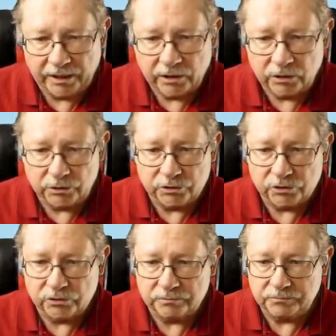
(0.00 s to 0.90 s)
goes.
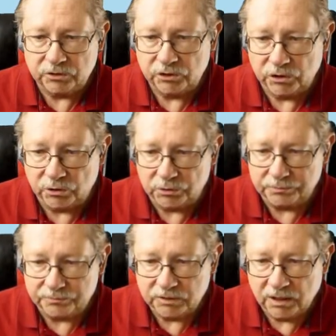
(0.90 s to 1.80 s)
So
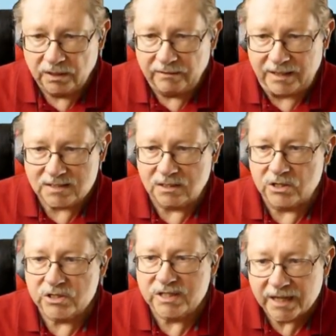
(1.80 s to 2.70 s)
that's our
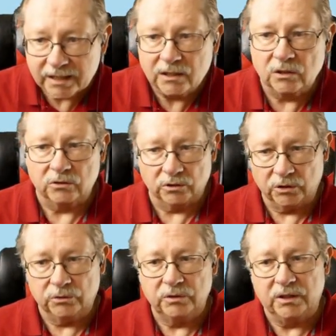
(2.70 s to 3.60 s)
second
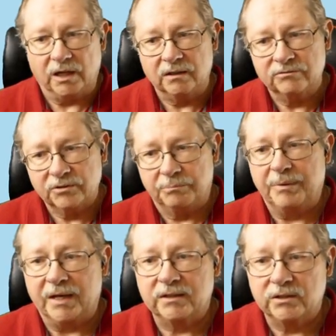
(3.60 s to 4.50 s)
load of
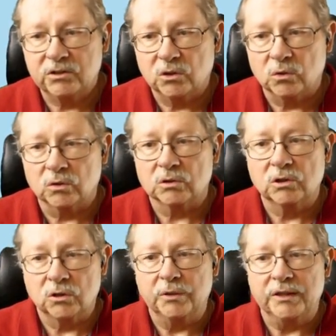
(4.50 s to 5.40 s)
compacted coal
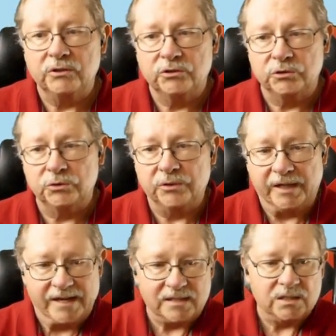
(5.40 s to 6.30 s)
going to
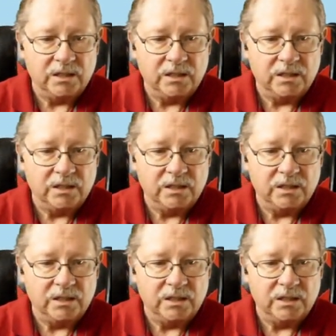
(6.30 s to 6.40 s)
that